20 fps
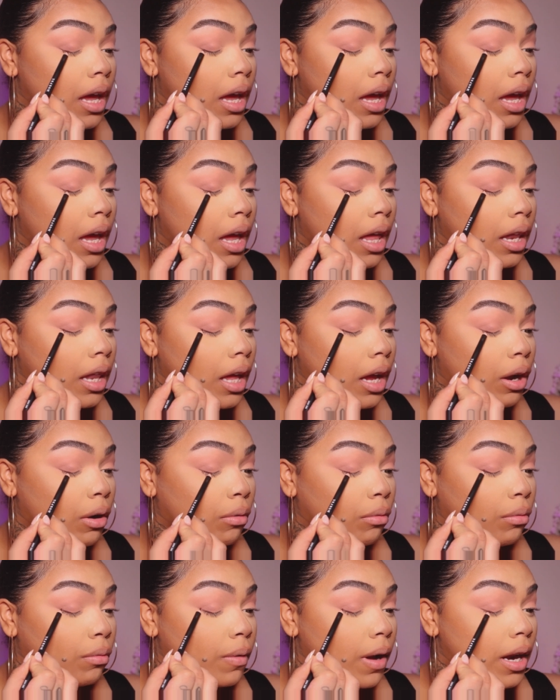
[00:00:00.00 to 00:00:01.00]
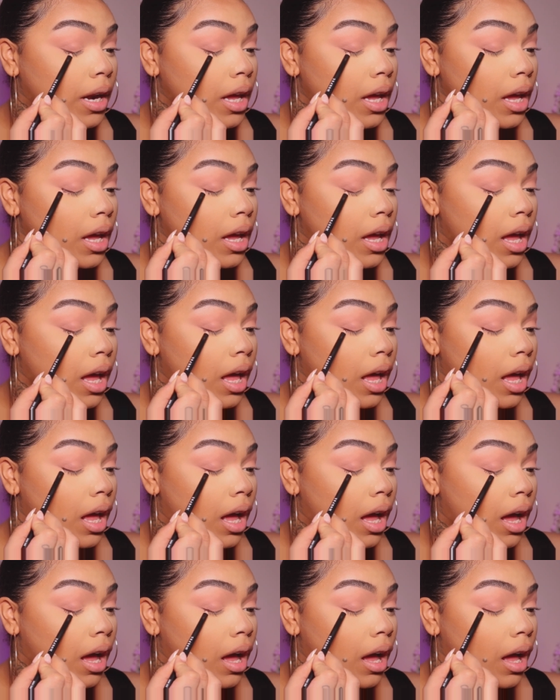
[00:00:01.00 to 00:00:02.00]
and like run it
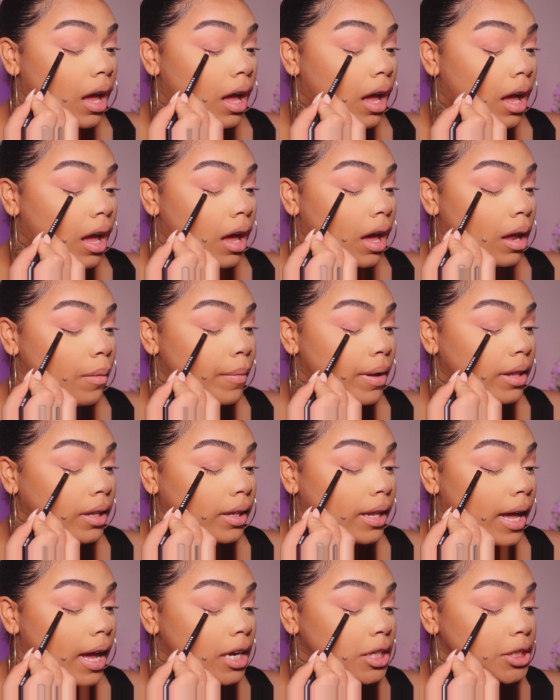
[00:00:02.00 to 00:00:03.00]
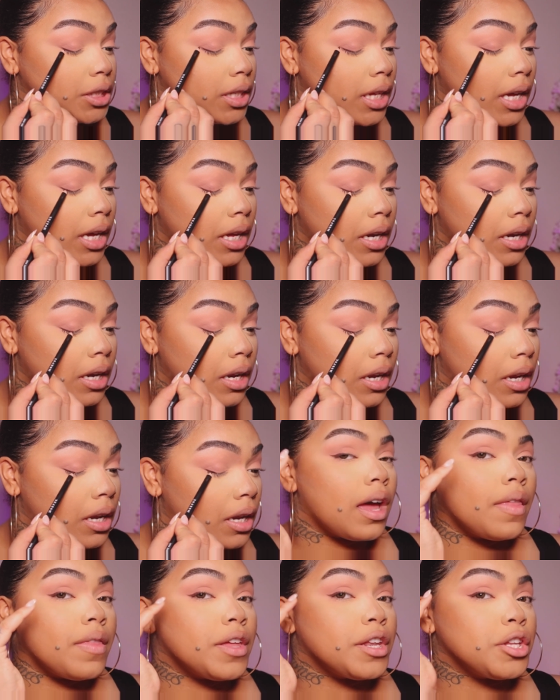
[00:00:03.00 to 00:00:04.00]
on my lash line,
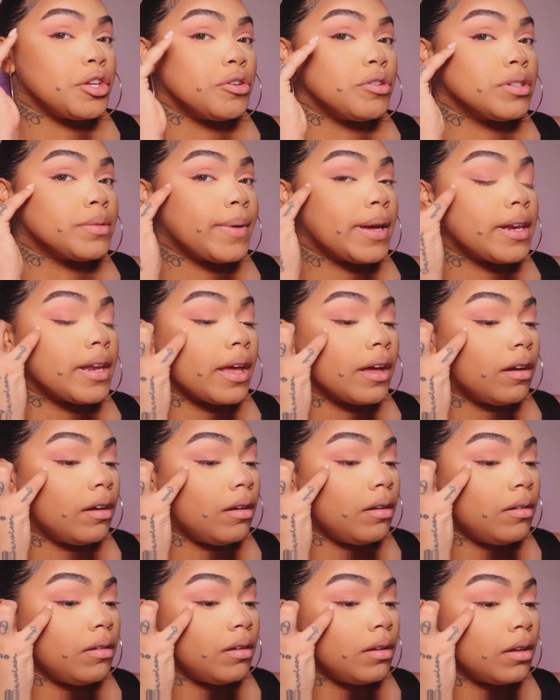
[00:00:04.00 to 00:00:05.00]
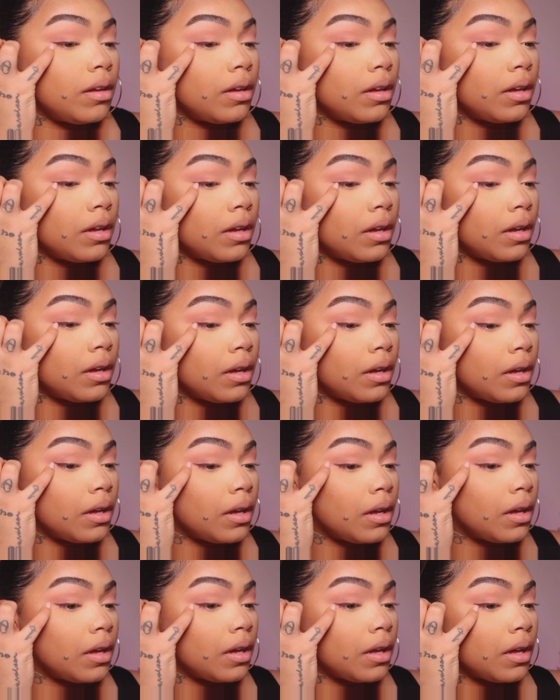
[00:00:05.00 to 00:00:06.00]
and then use my nail
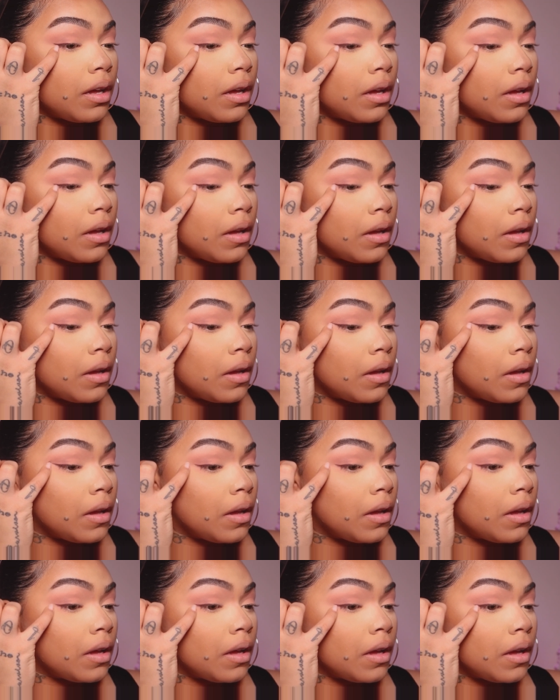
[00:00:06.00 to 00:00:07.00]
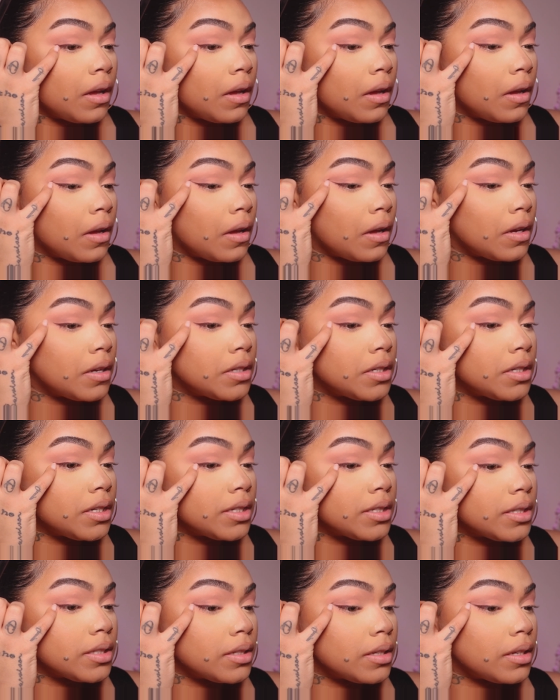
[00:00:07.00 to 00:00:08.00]
to
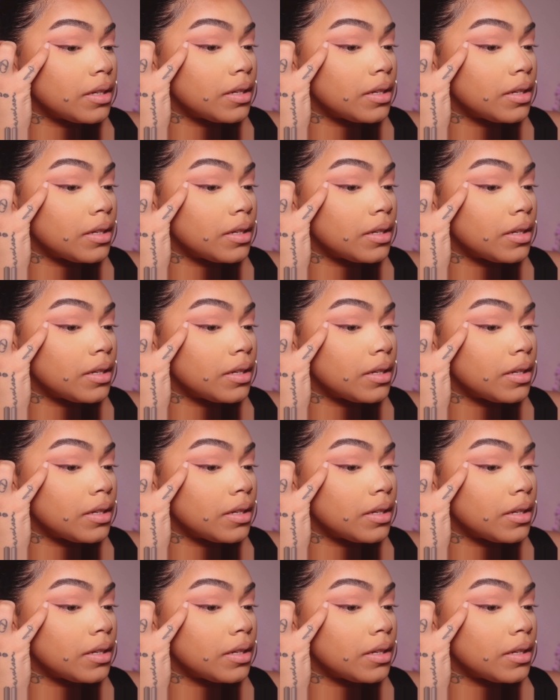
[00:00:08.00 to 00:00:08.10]
just